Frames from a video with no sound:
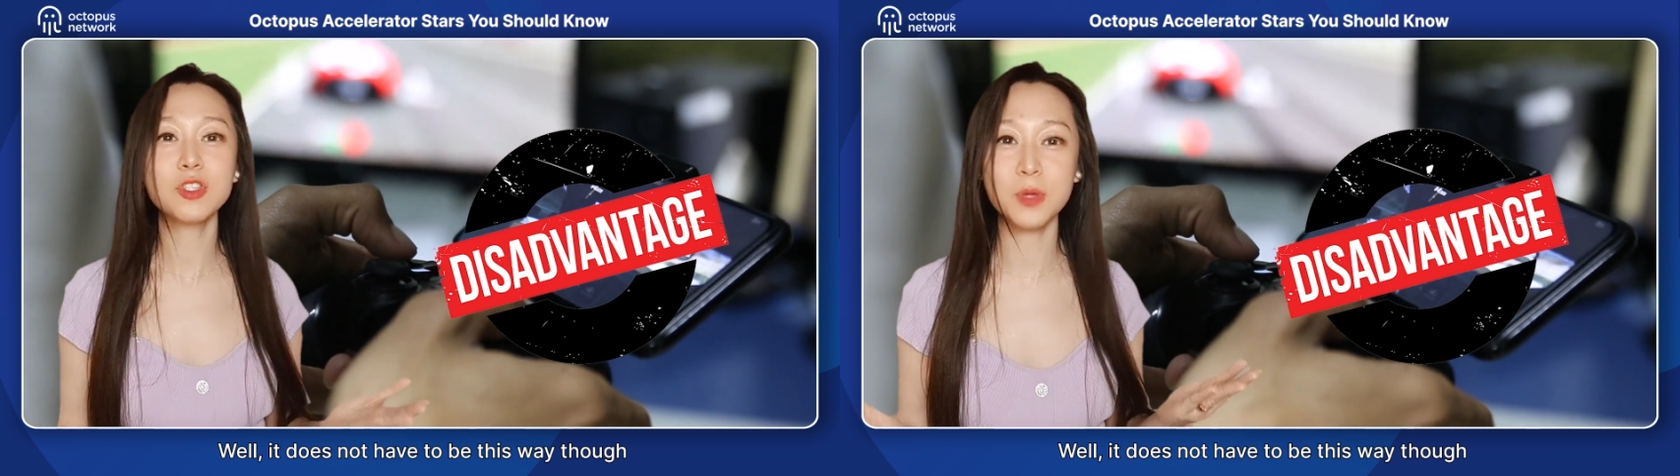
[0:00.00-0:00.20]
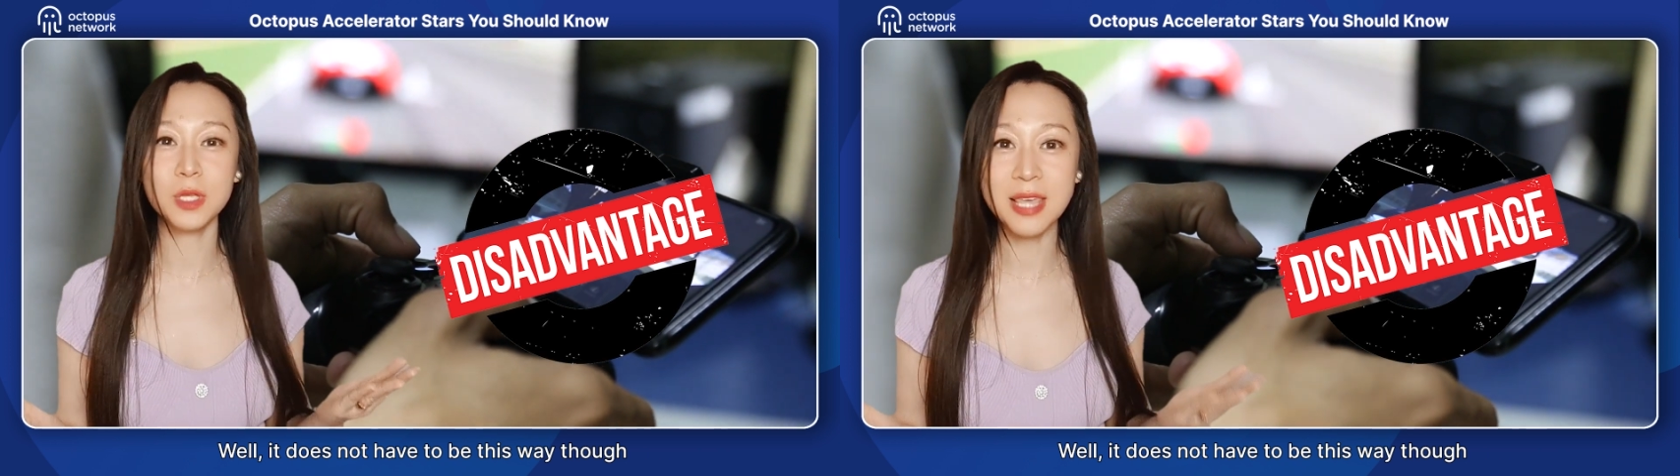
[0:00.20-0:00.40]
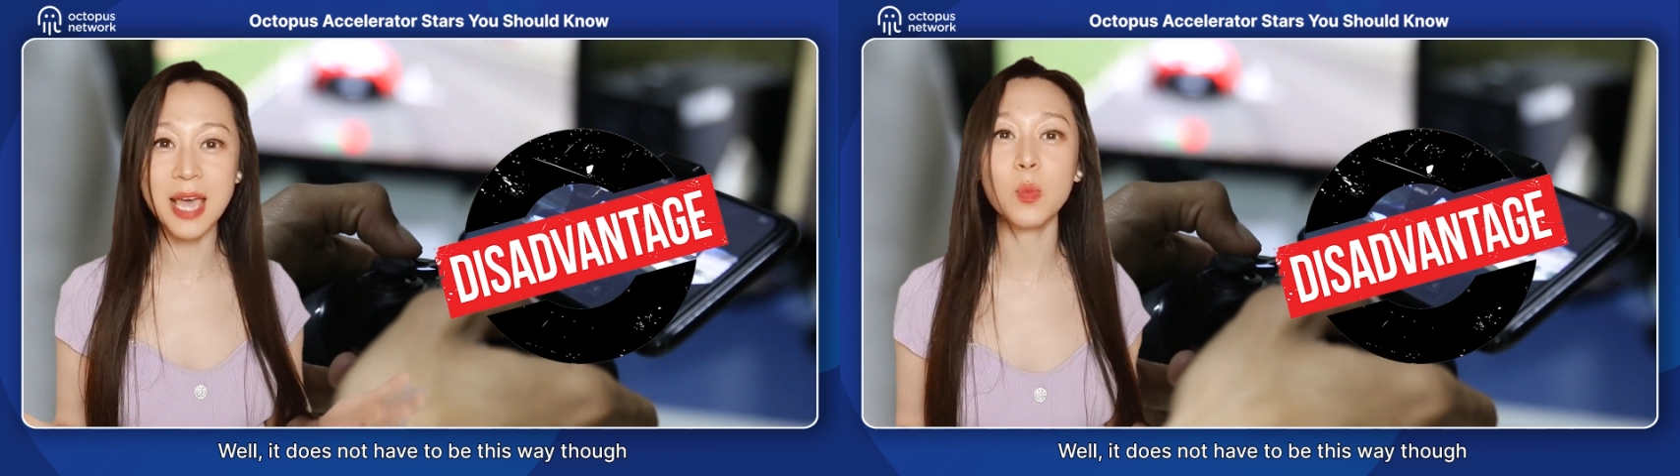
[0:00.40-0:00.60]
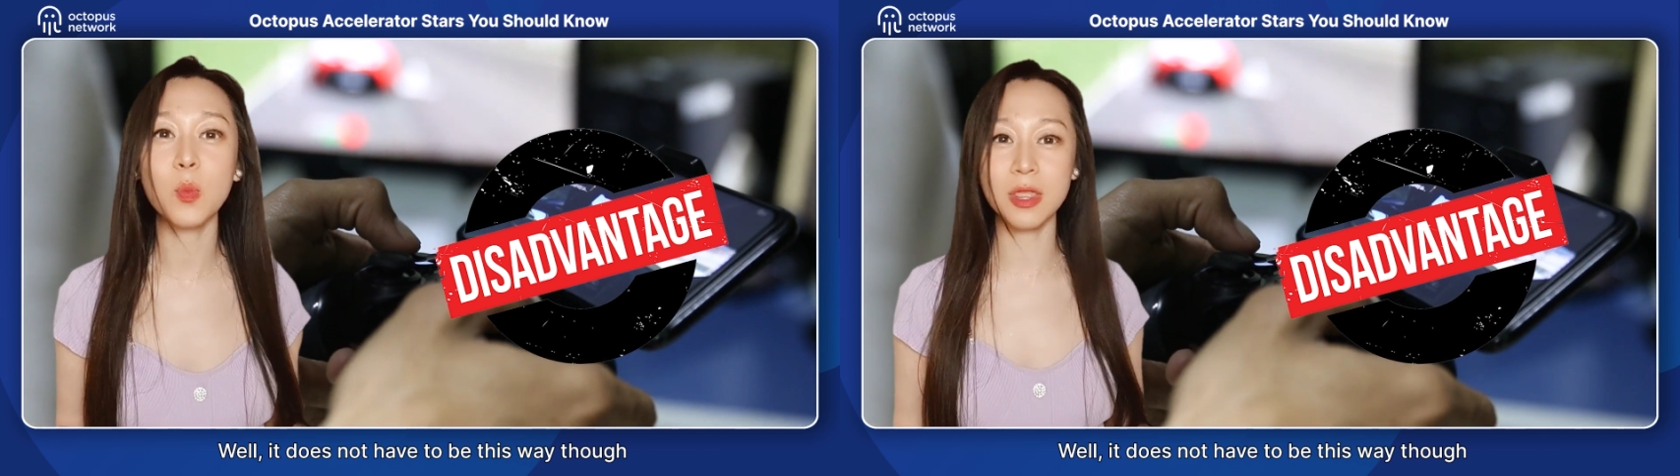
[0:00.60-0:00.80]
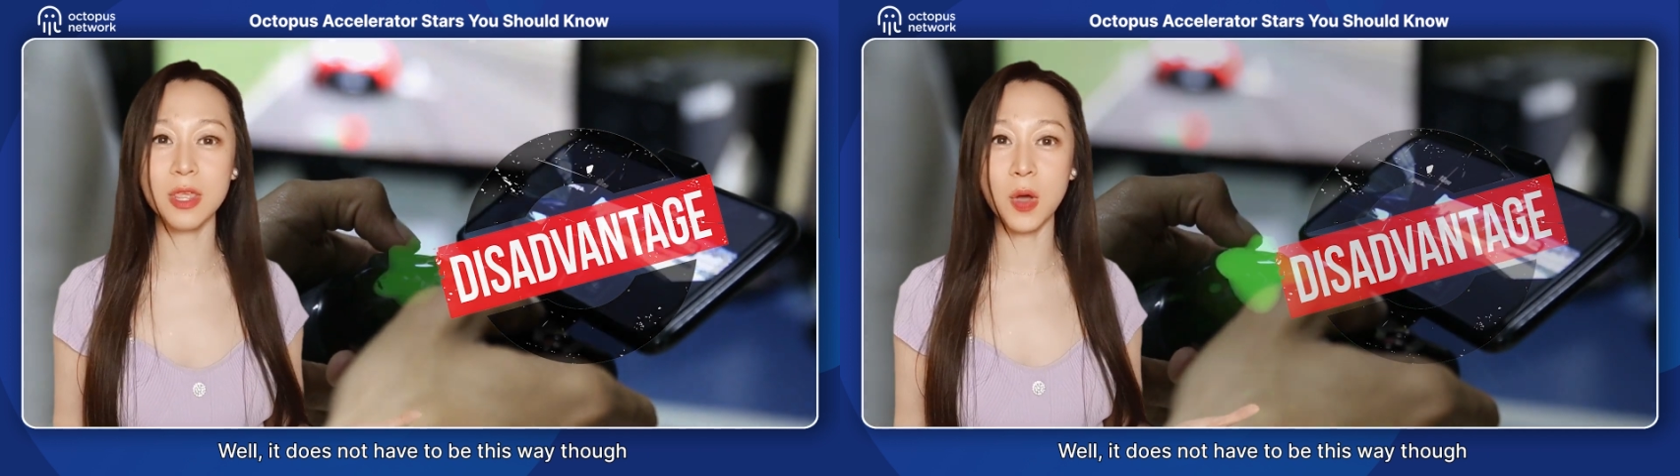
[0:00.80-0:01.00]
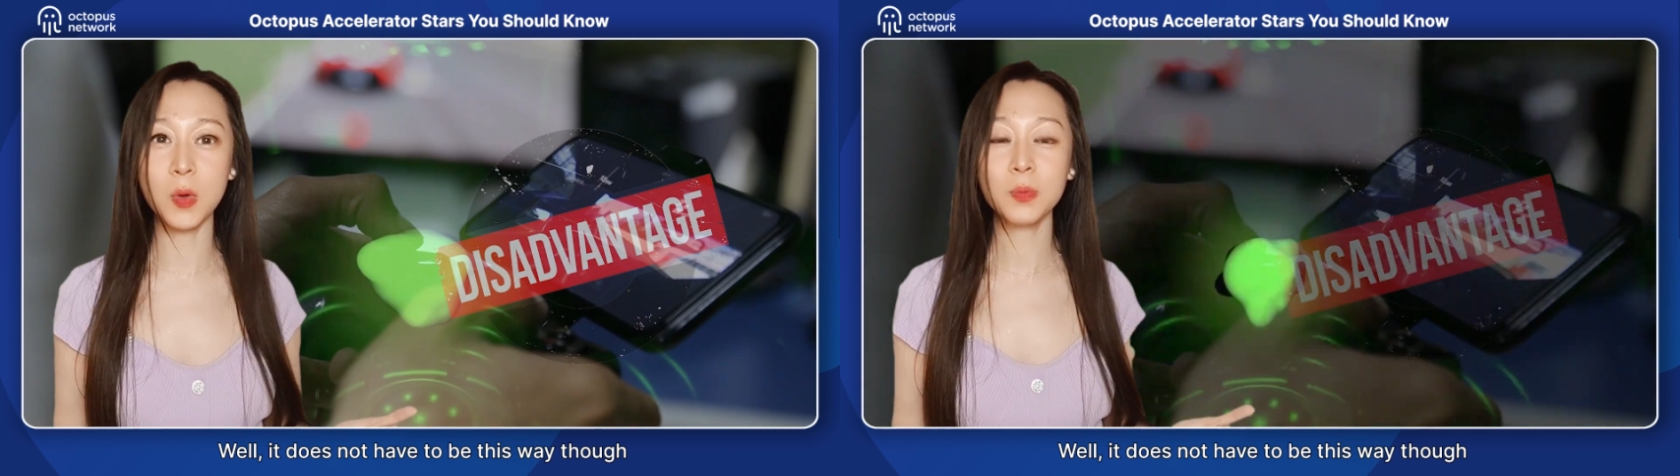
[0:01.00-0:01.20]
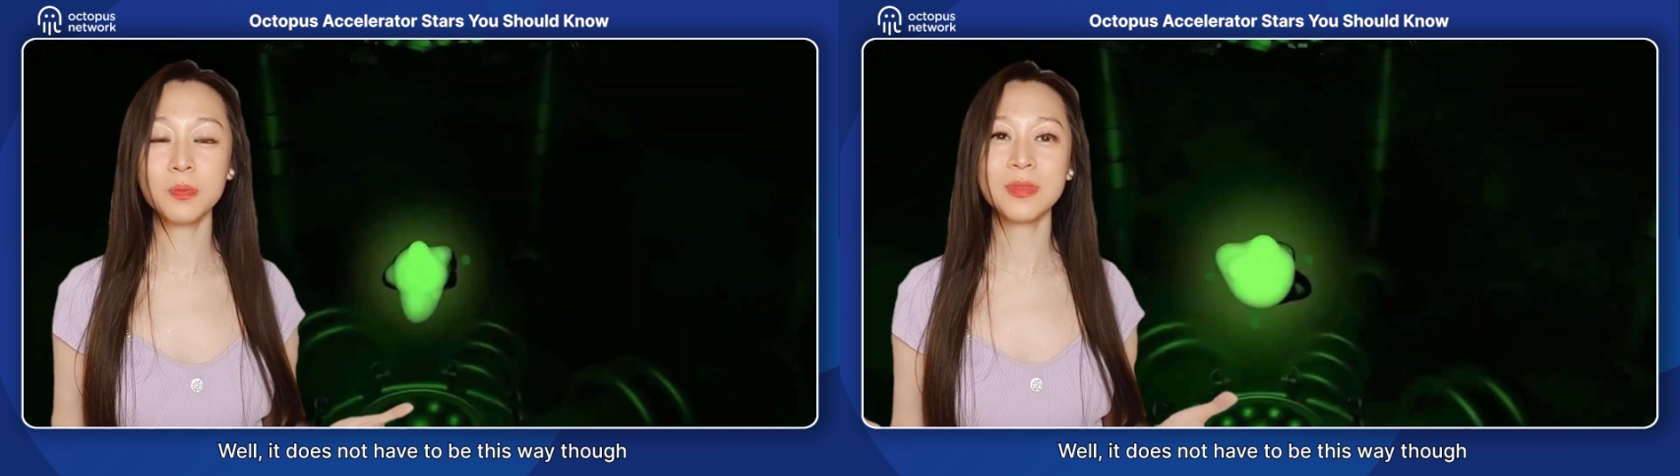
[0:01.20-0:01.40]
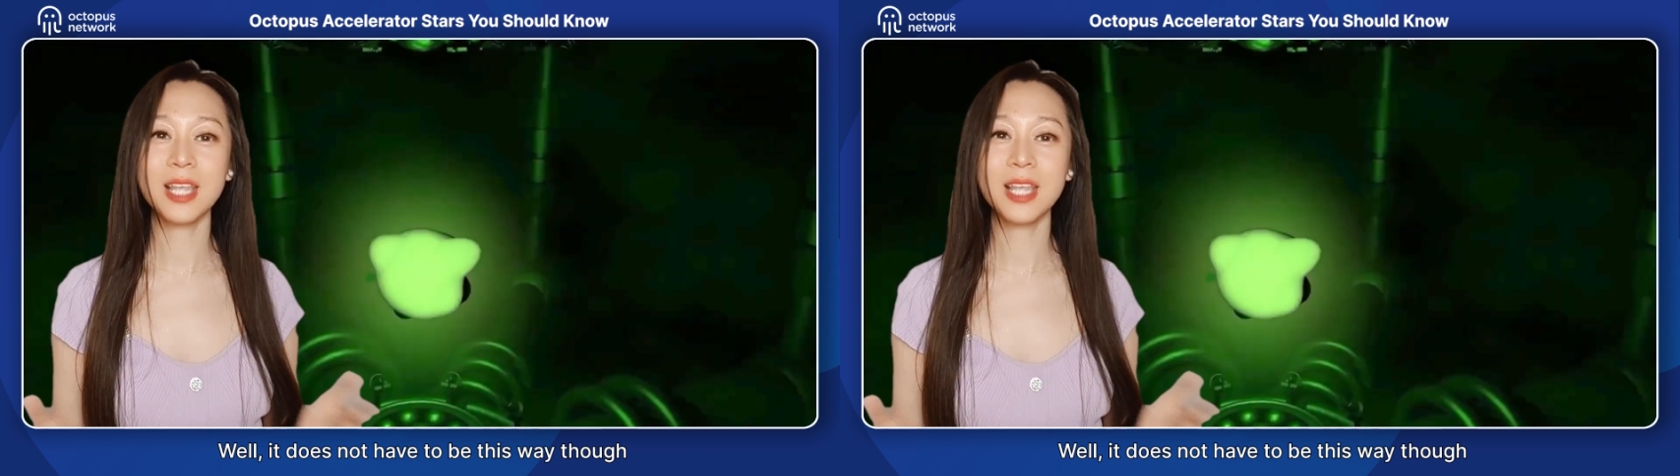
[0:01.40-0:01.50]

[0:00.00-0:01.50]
to be that way though,